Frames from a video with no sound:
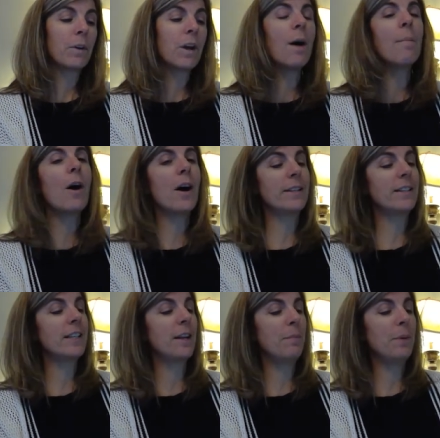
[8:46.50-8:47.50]
Come on,
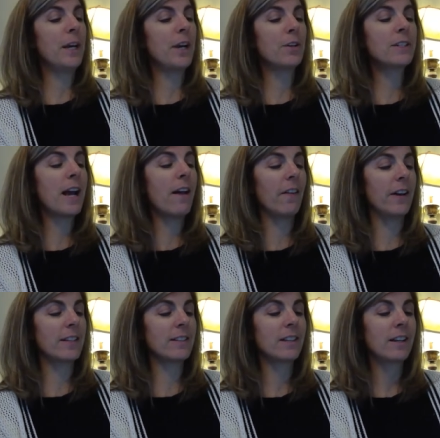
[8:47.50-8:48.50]
said Pierre, tell
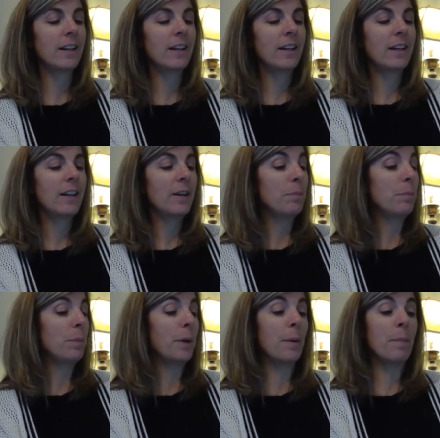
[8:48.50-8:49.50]
us.
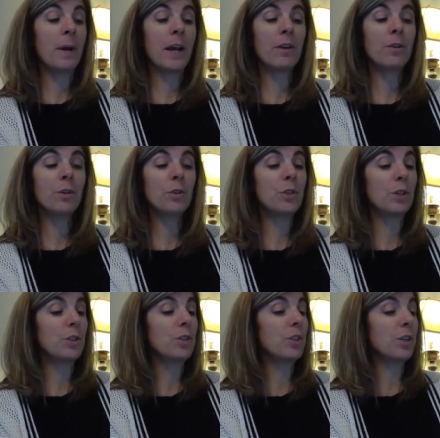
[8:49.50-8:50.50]
But Emmanuel just
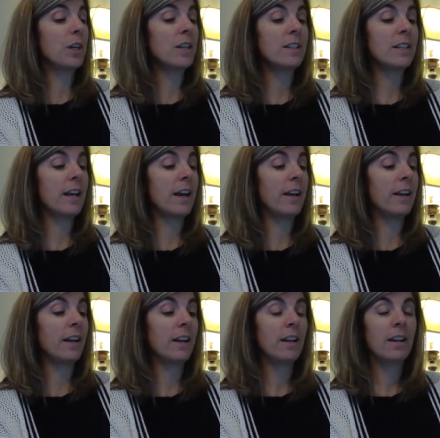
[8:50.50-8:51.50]
shook his
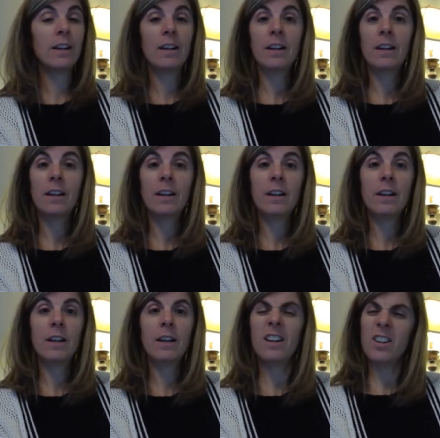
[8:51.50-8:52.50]
head.
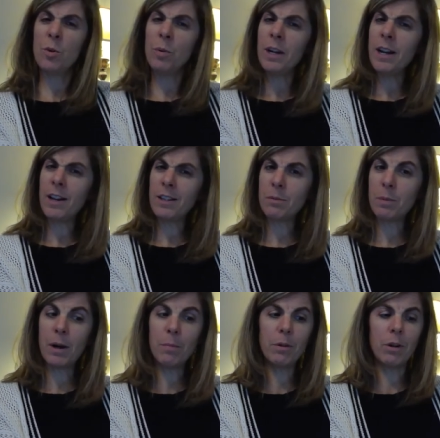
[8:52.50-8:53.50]
And nobody asked
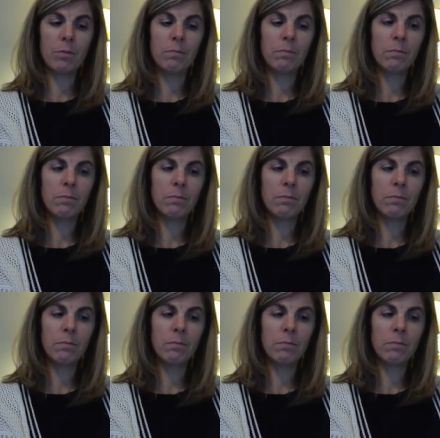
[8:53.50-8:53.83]
Pablo.